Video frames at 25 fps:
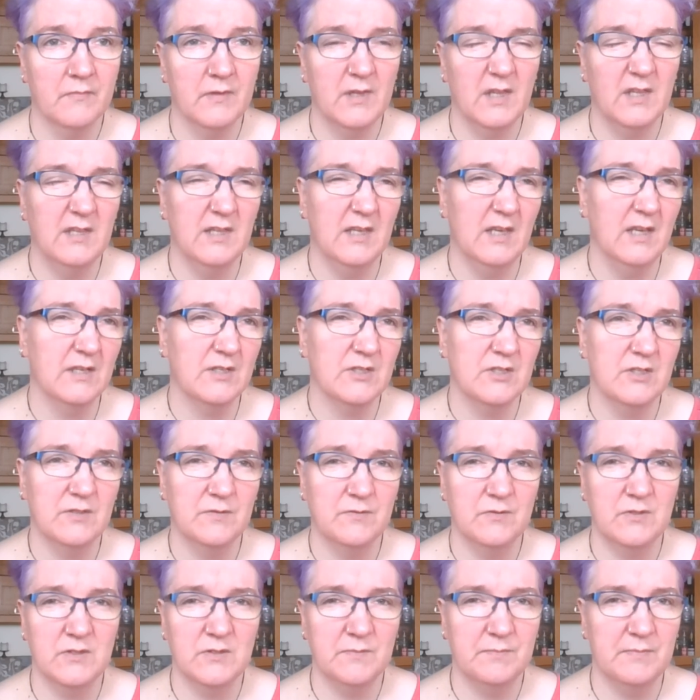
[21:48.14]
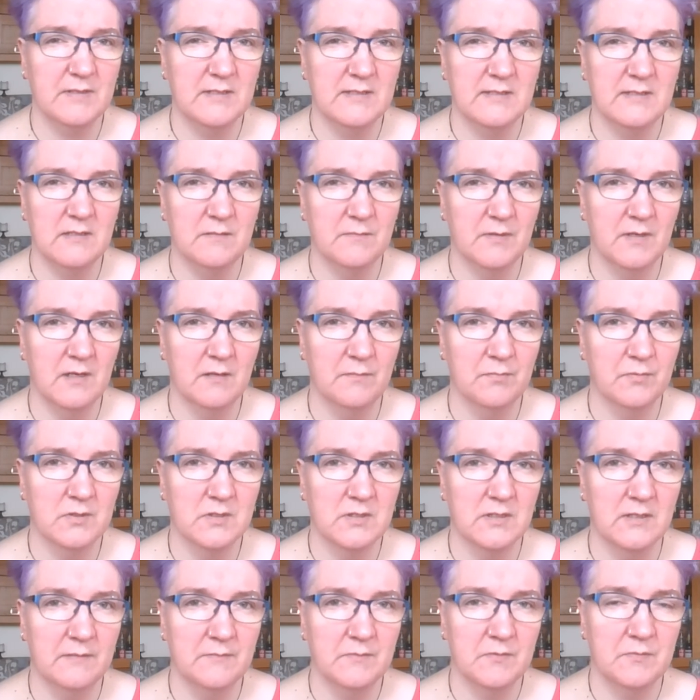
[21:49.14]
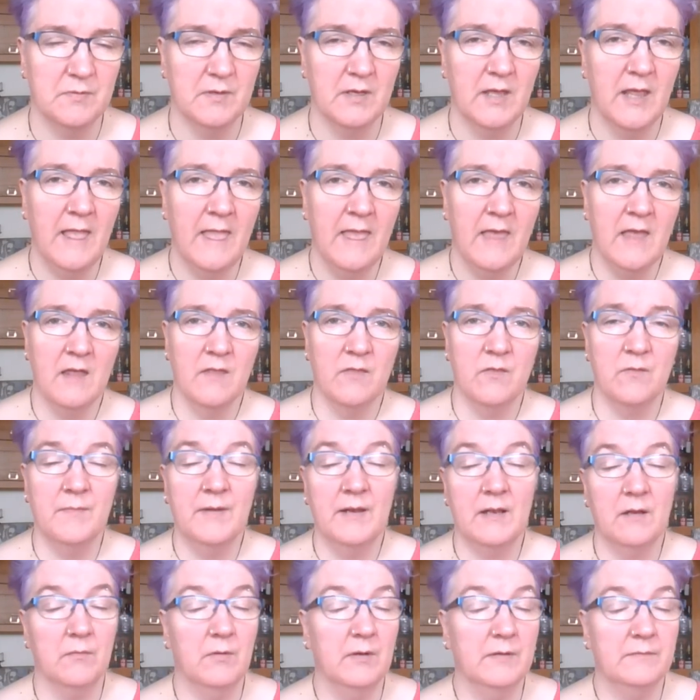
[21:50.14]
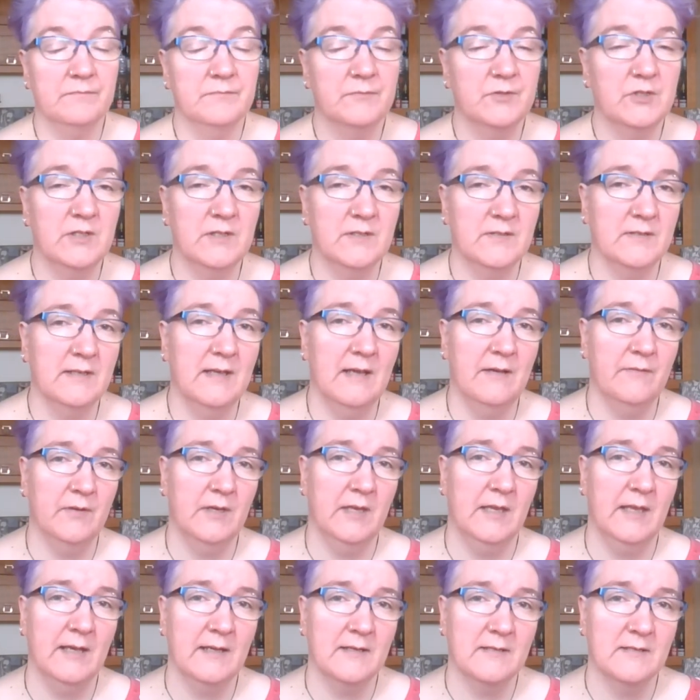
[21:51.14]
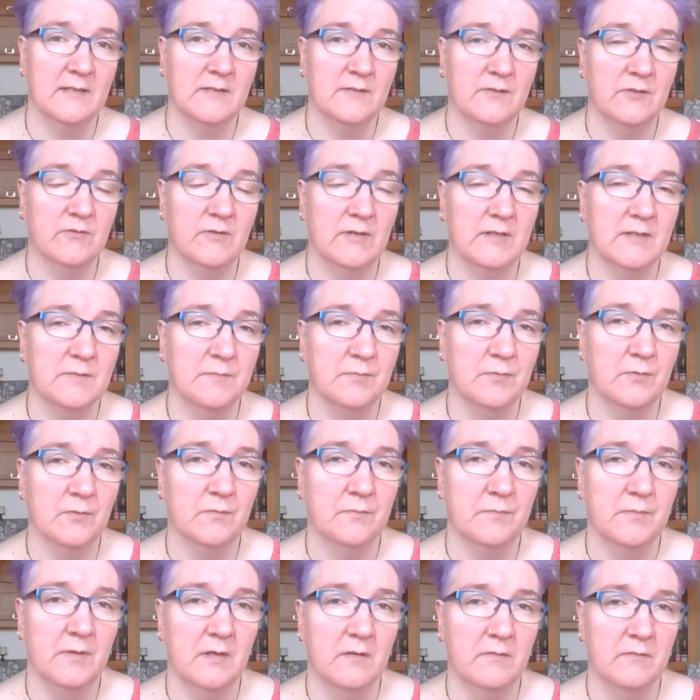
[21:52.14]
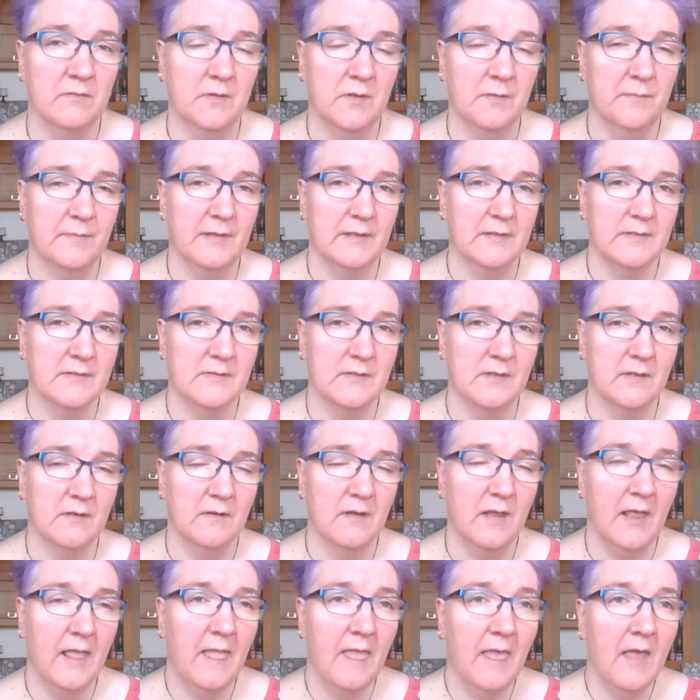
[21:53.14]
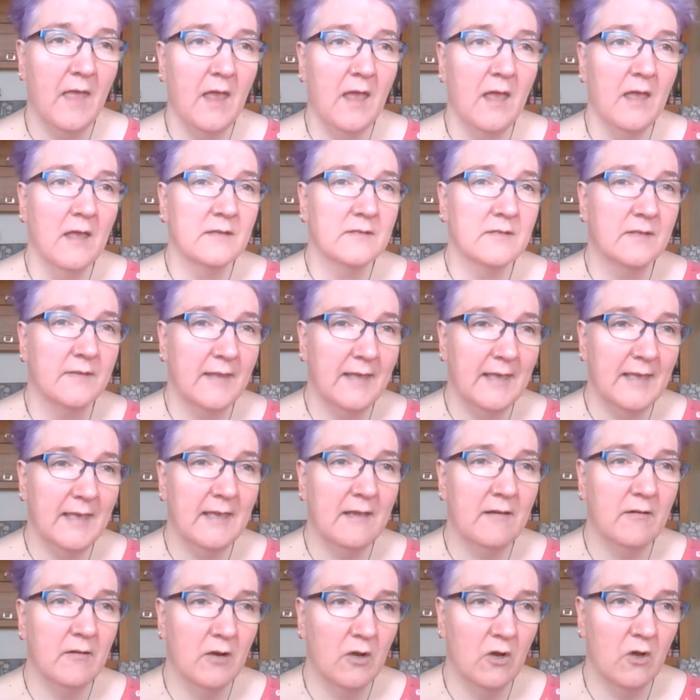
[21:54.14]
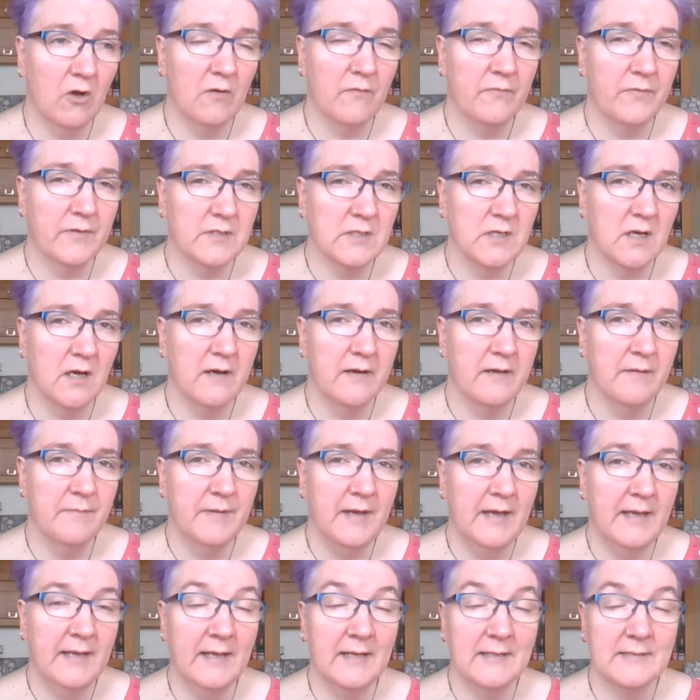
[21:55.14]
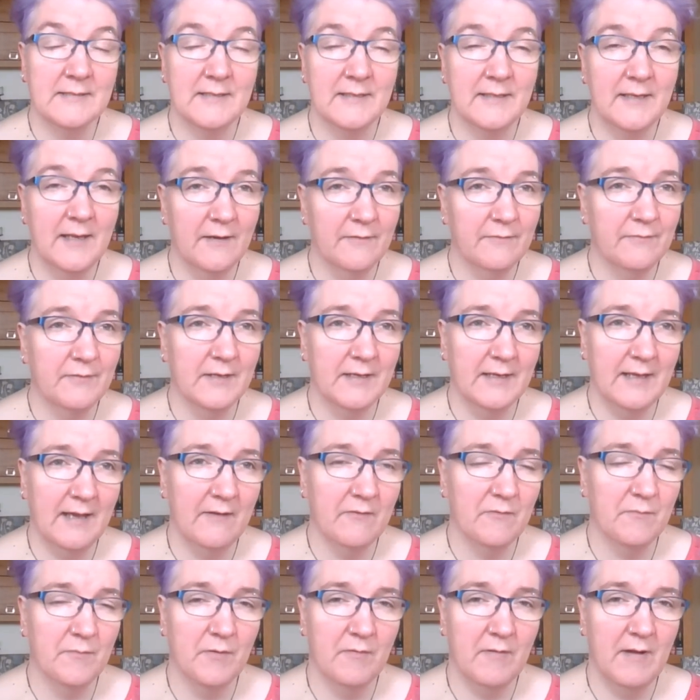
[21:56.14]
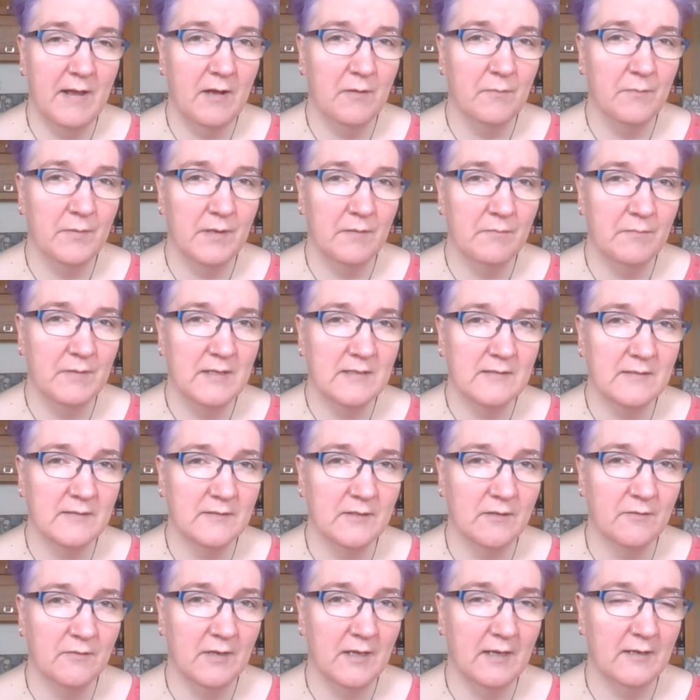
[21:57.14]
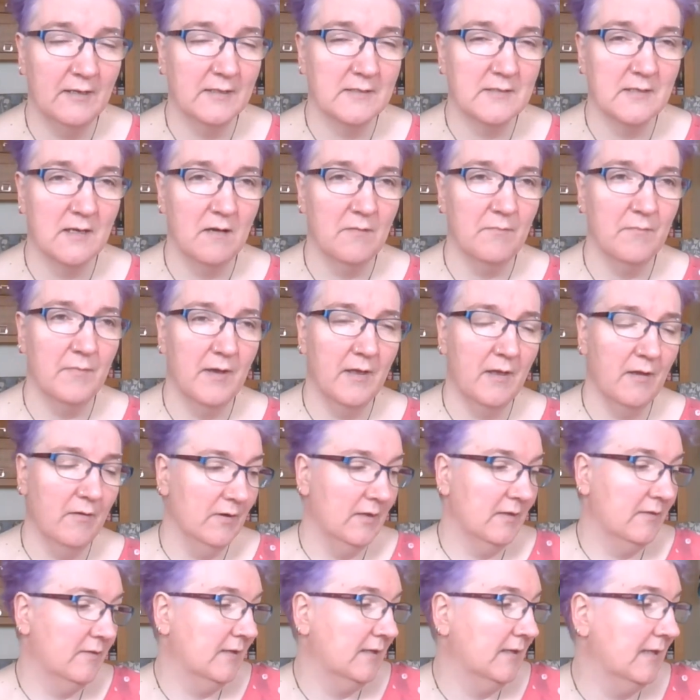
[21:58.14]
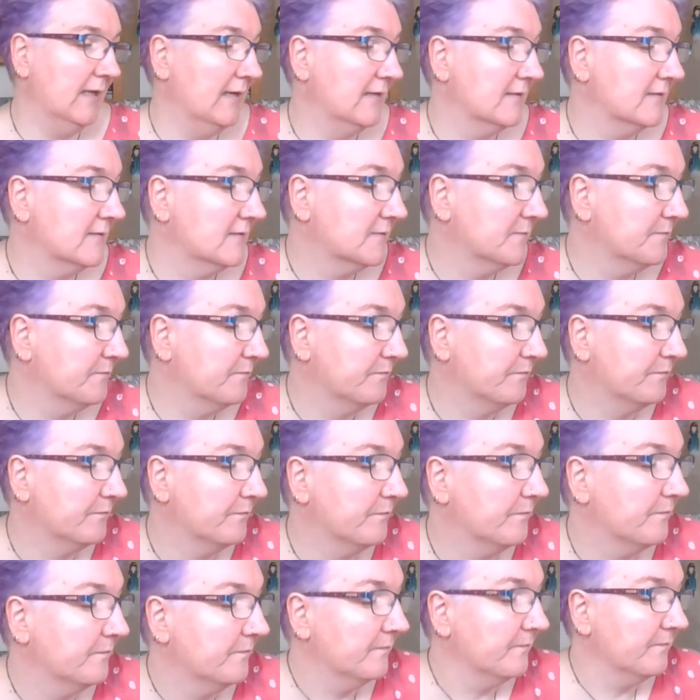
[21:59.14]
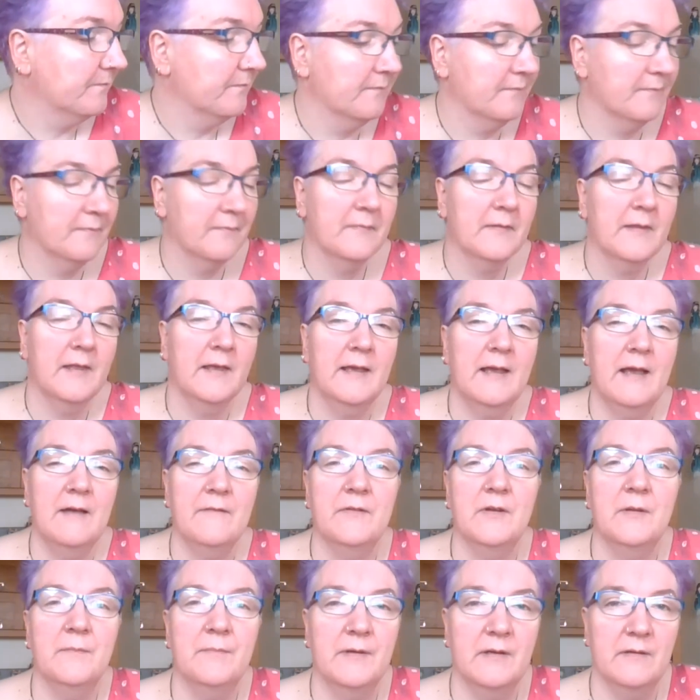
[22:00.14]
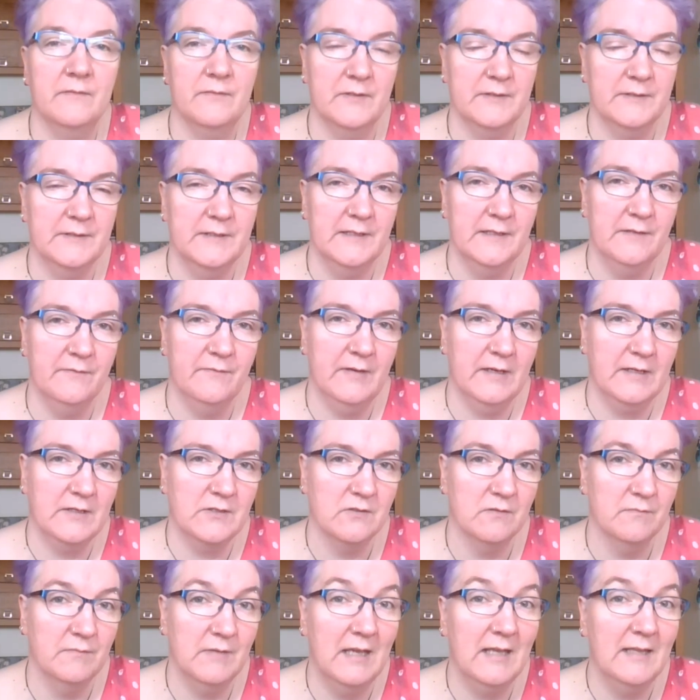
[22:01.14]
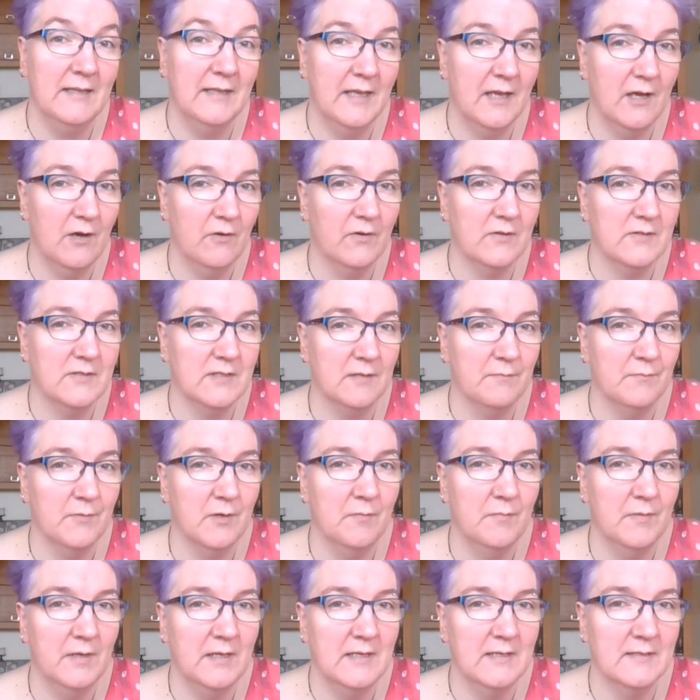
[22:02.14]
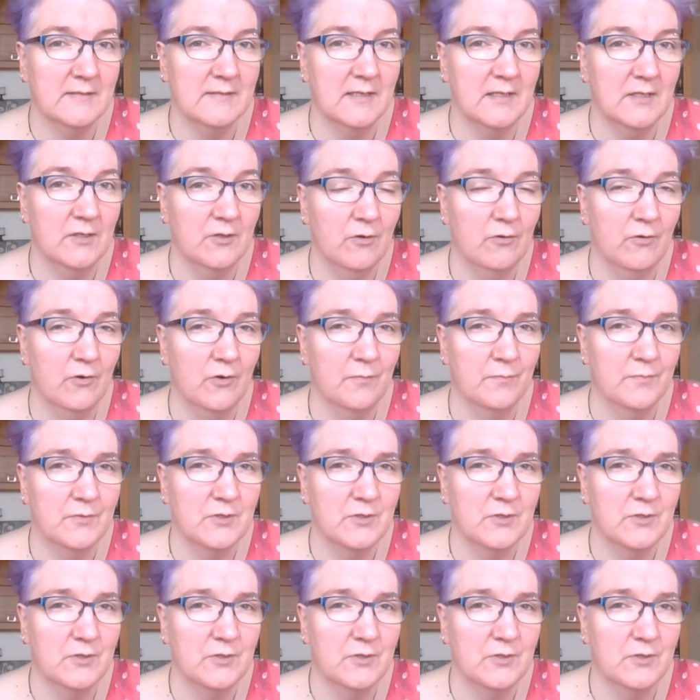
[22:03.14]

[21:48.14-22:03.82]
yeah, she's been to see them a couple of times, but the middle one, she doesn't have any access to transport apart from the bus. So they're here a lot of the time, and it's lovely to have them around, but it means I don't get any time on my own. I think that's having a bit of an effect on me. And the eldest at the moment is in Europe.